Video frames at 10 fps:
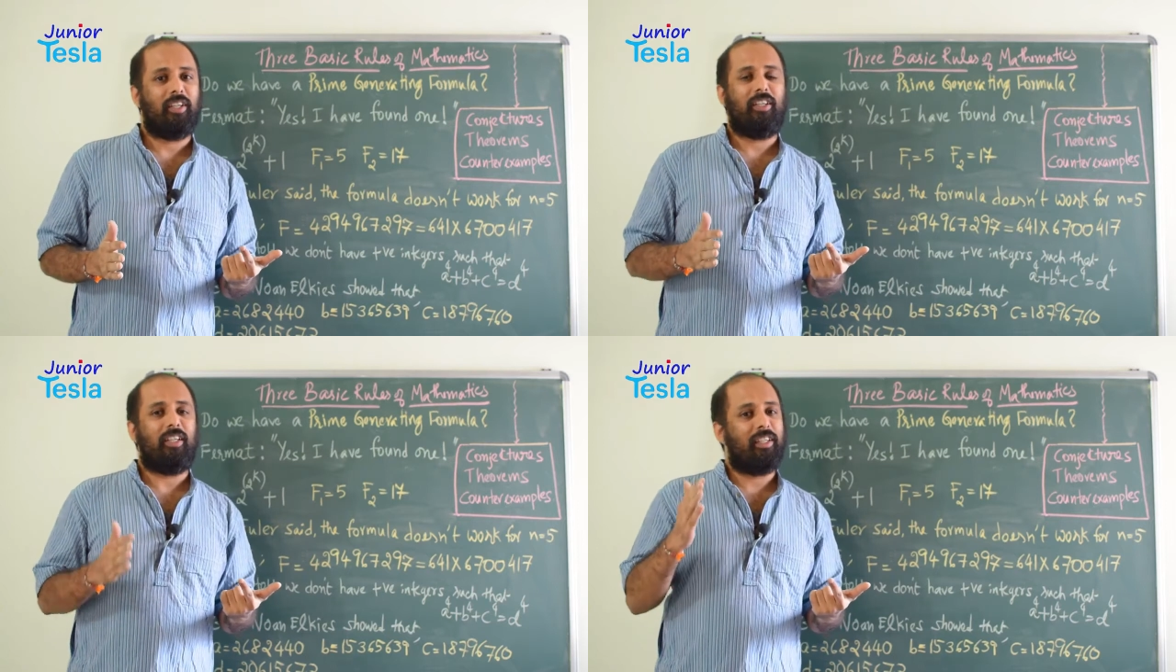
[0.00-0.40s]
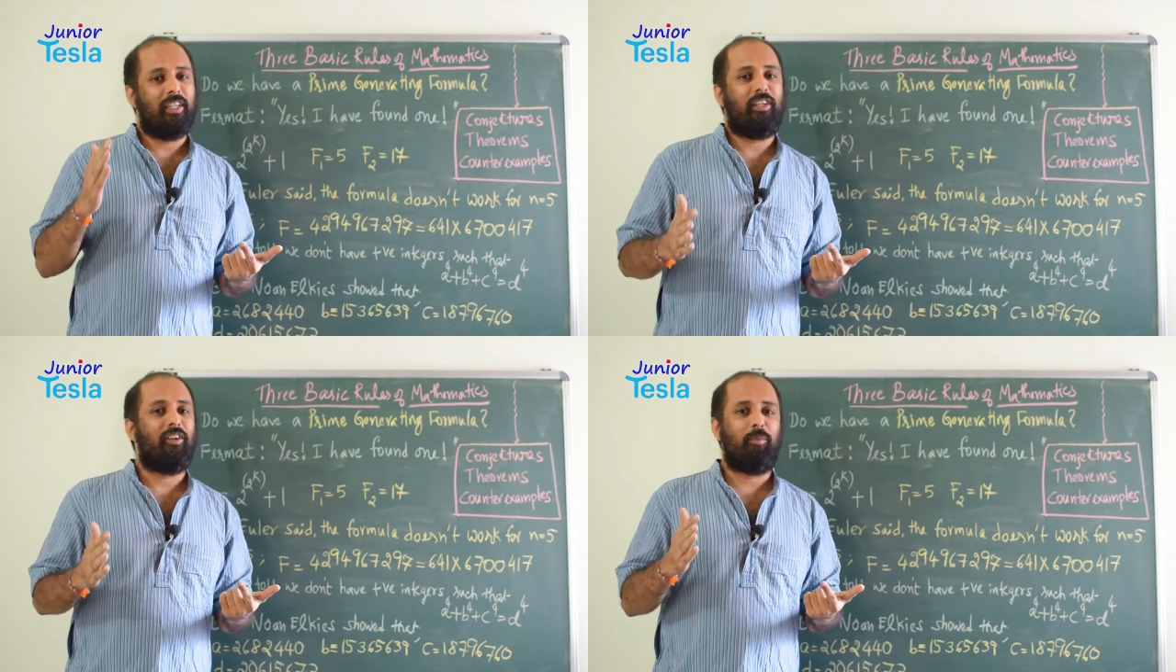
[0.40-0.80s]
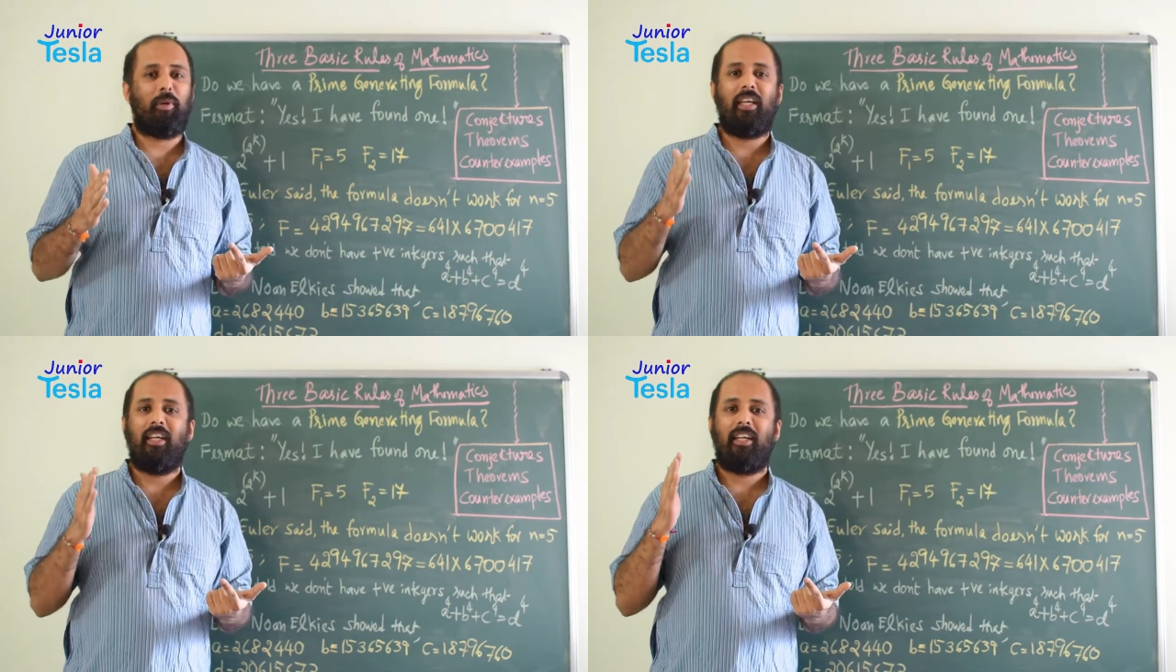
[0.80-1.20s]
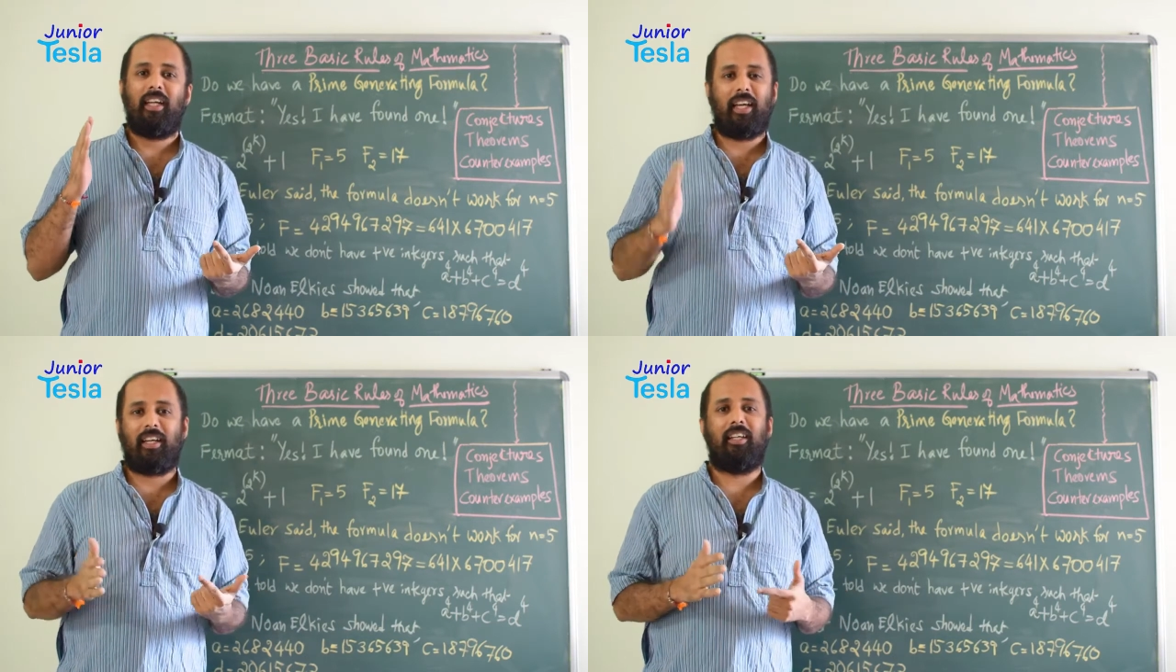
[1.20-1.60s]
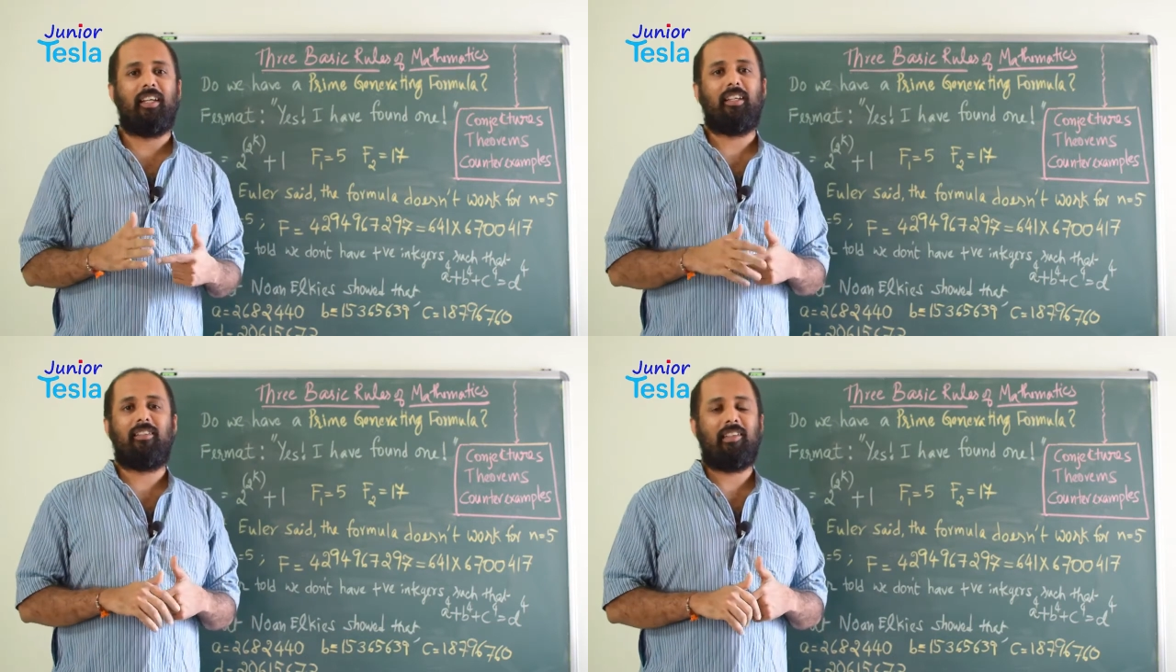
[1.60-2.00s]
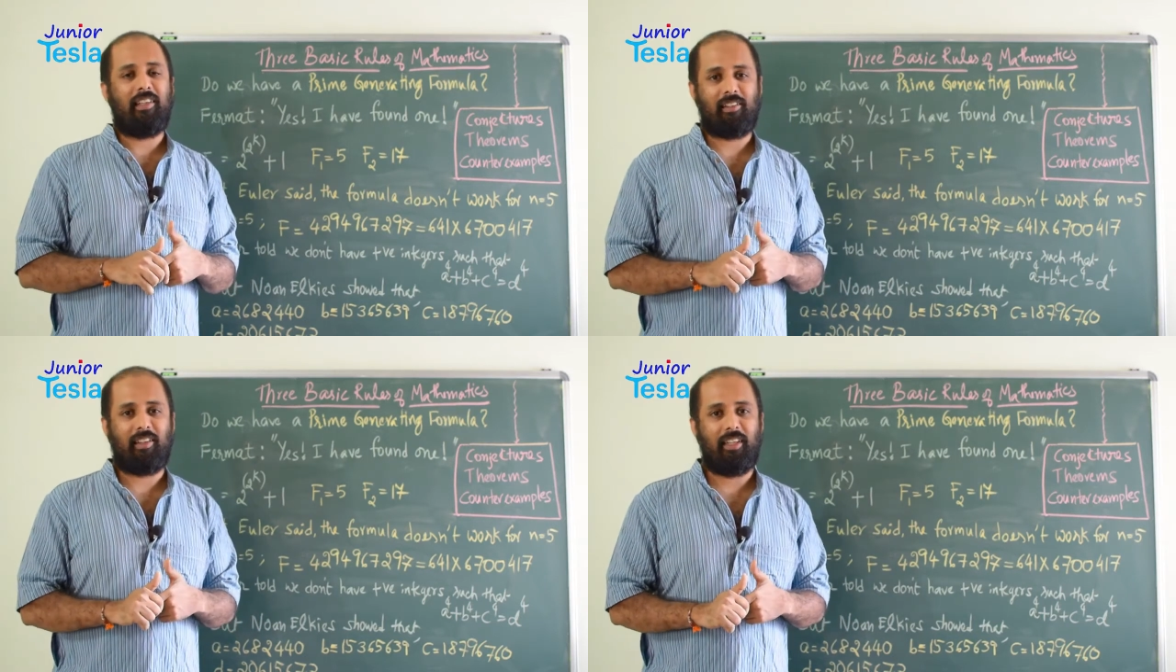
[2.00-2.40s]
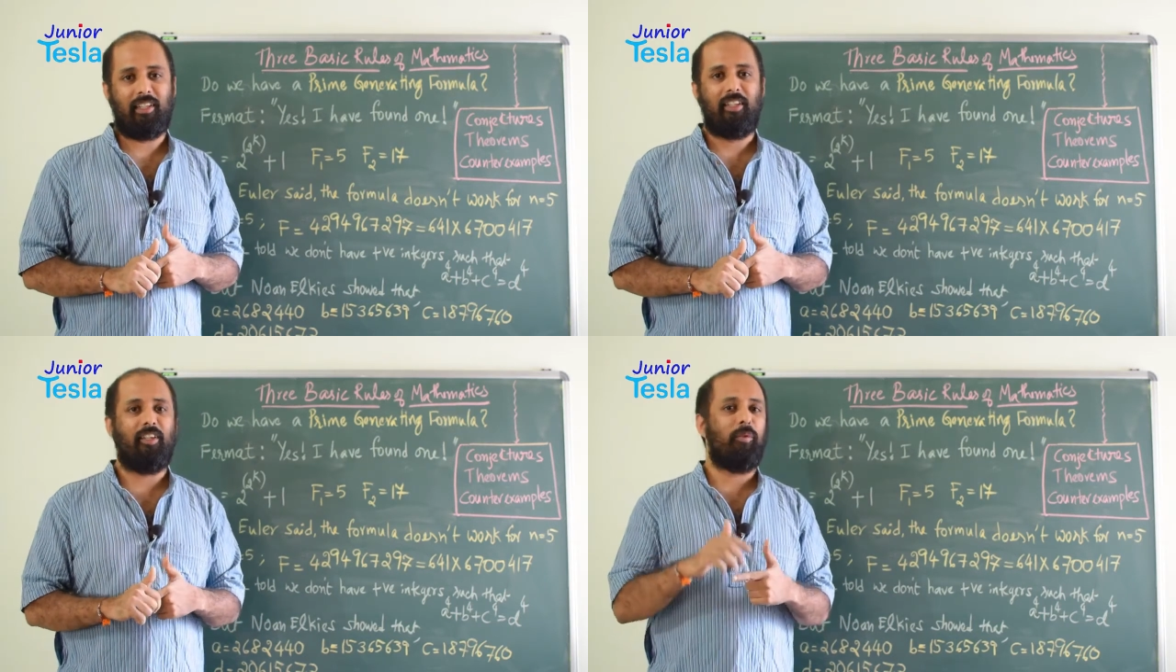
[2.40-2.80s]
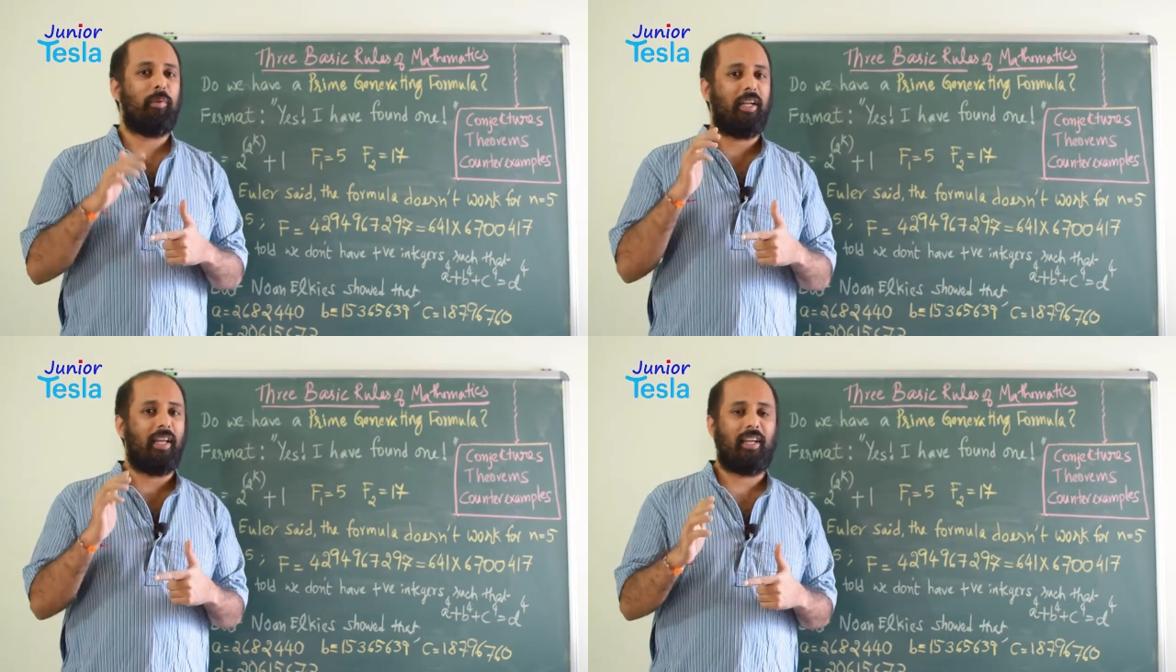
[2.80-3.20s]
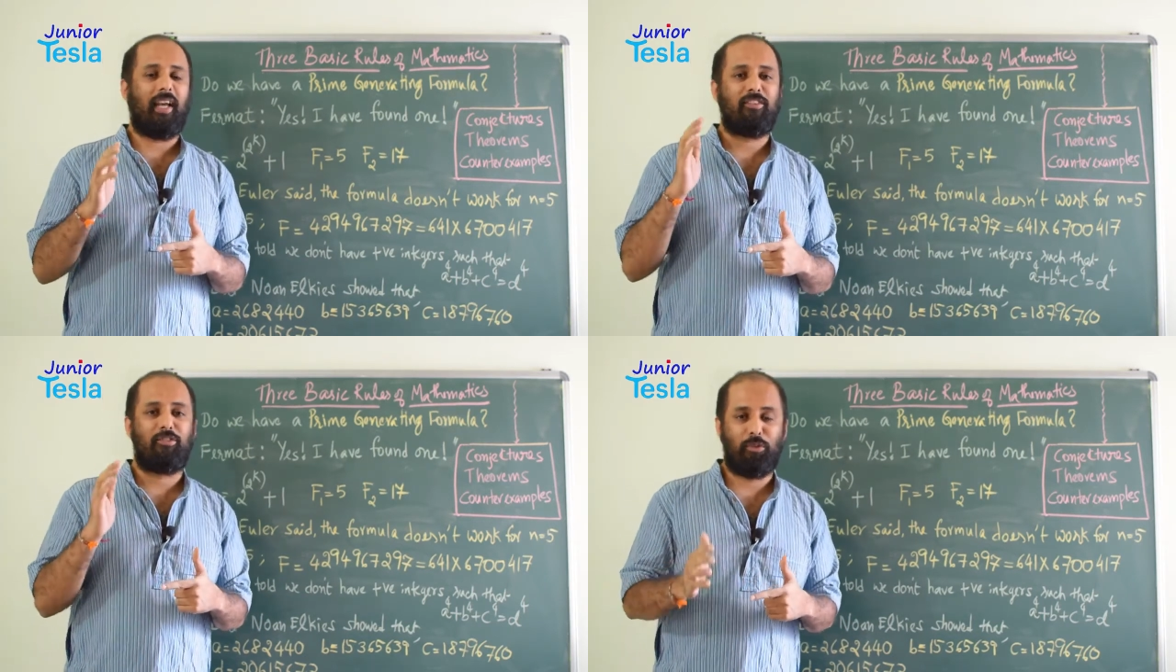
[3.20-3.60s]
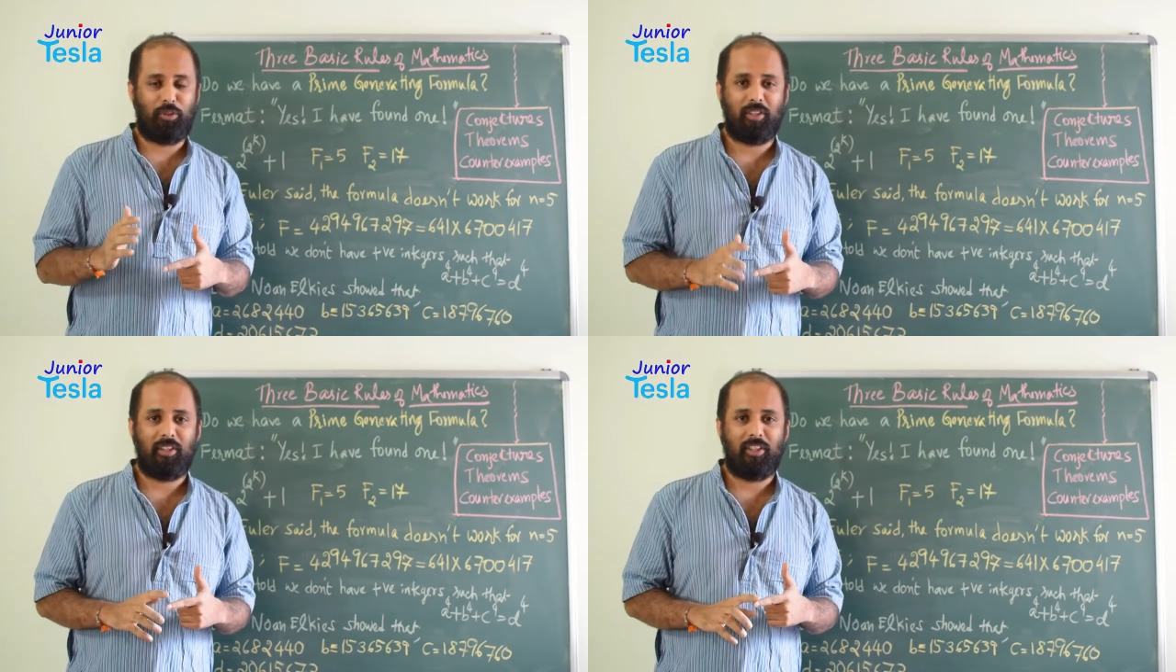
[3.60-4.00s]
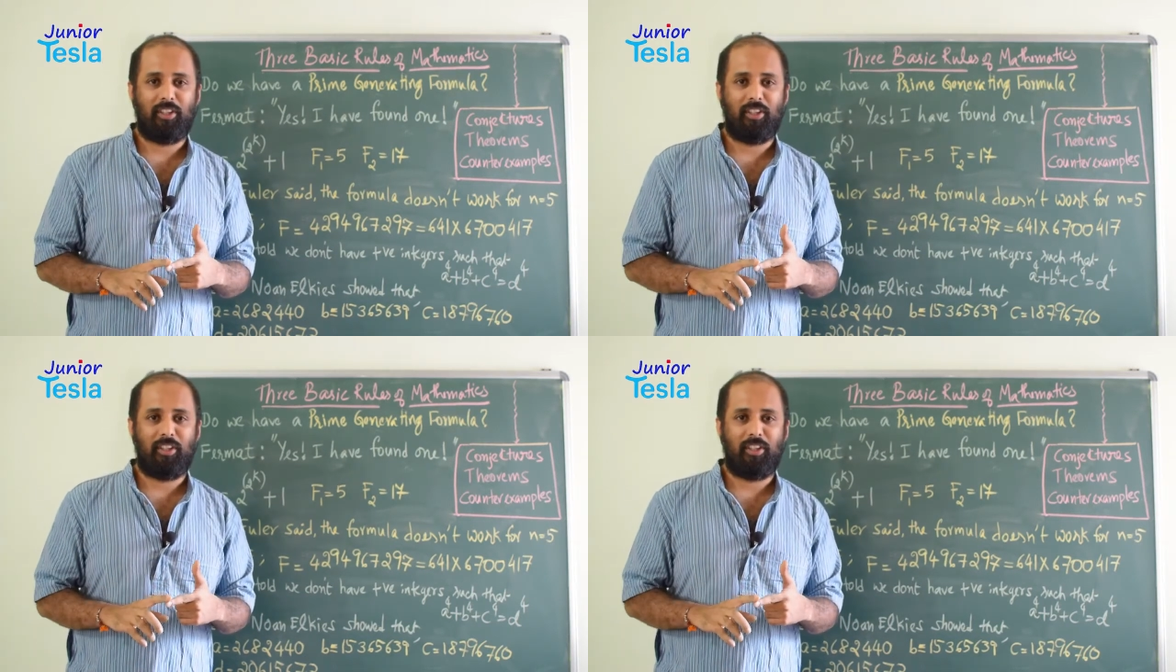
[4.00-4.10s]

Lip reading: It need not be taken seriously, it need not be taken as truth.